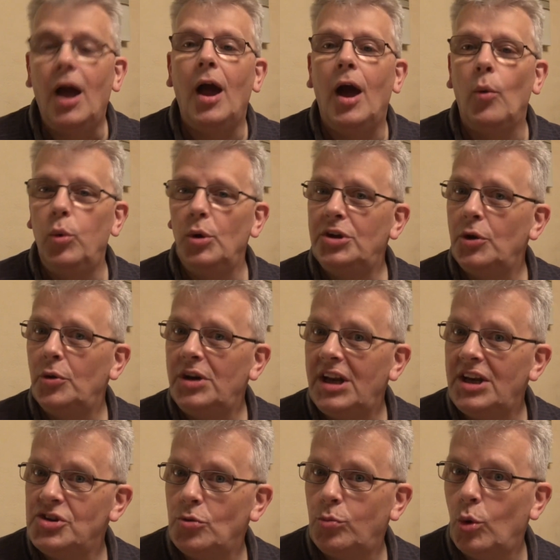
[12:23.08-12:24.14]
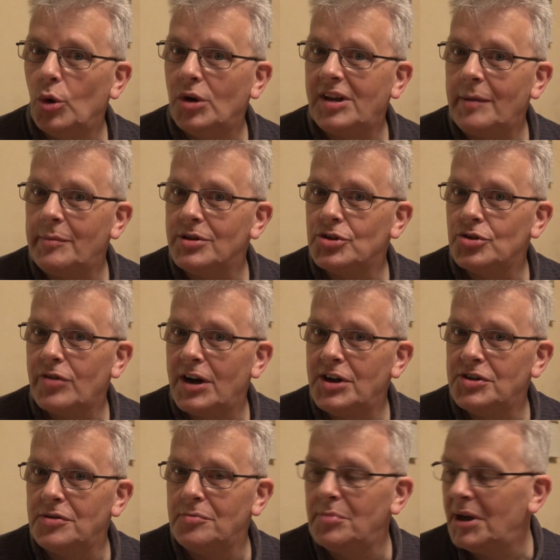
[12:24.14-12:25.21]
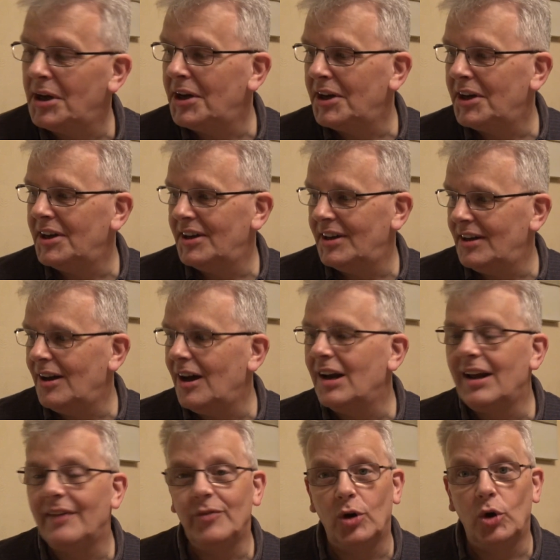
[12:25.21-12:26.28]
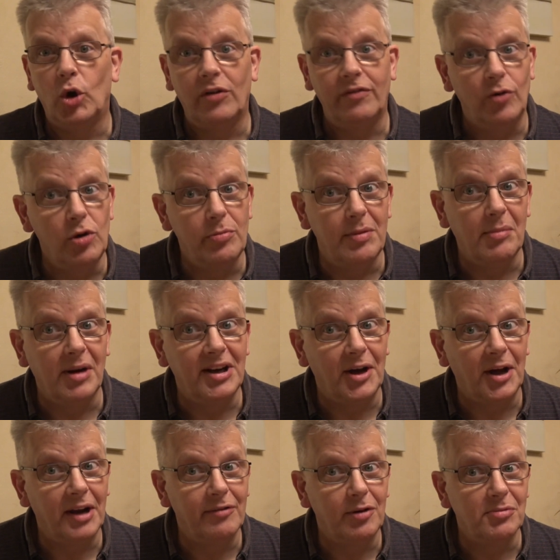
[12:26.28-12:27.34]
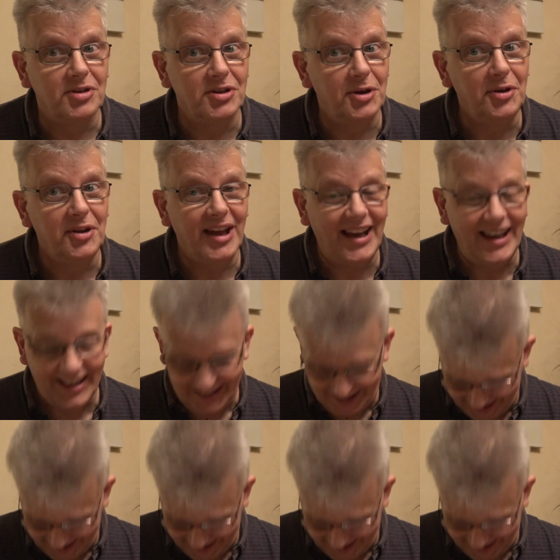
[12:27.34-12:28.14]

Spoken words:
I would do a ninja walk demonstration, but I haven't got a lot of room in my dining room to do that.